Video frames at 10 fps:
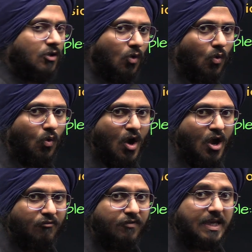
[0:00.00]
know
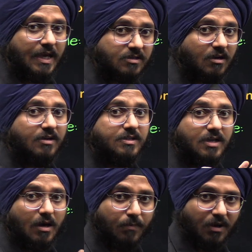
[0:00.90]
we get a
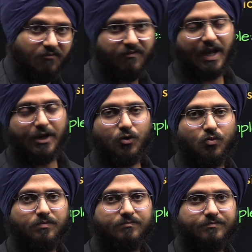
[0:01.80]
double value.
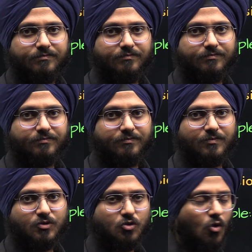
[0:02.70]

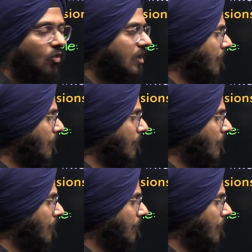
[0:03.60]
So,